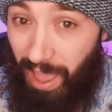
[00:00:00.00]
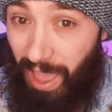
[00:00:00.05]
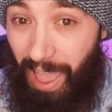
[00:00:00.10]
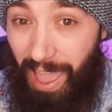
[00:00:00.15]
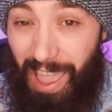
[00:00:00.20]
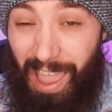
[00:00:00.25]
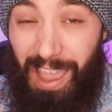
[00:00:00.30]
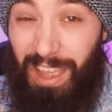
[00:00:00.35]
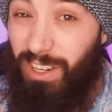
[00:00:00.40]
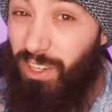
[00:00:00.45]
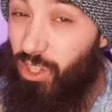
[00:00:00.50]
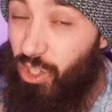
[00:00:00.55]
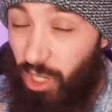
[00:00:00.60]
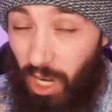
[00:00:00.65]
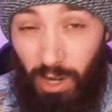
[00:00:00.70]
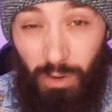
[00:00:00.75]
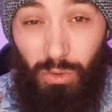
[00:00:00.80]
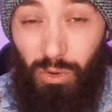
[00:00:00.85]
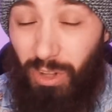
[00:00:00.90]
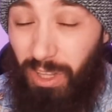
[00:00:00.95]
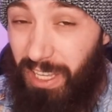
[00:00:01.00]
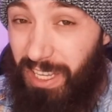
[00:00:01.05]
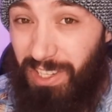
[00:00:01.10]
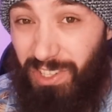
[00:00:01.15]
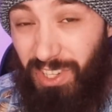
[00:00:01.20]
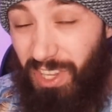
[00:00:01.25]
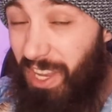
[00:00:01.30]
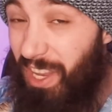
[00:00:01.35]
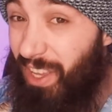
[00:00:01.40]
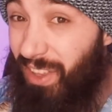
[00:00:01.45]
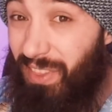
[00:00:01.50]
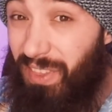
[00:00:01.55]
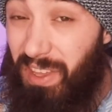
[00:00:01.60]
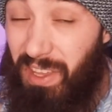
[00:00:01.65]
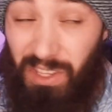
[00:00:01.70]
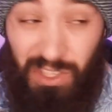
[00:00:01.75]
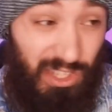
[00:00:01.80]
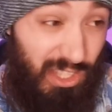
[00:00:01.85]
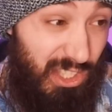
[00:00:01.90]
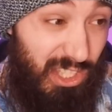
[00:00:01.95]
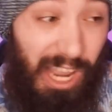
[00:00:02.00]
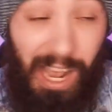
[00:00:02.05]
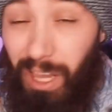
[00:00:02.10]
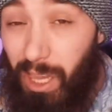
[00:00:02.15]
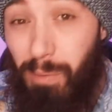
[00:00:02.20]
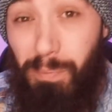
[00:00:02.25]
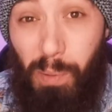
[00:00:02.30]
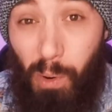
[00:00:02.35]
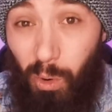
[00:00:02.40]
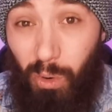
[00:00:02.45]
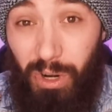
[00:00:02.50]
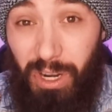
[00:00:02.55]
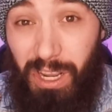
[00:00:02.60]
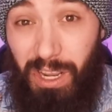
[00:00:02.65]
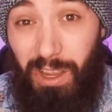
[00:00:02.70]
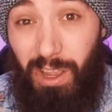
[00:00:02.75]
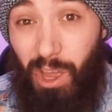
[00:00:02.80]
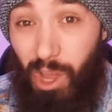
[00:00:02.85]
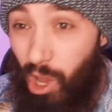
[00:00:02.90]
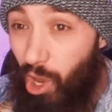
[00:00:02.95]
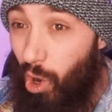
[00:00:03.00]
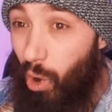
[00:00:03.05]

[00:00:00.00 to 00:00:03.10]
and generally seeing things teleporting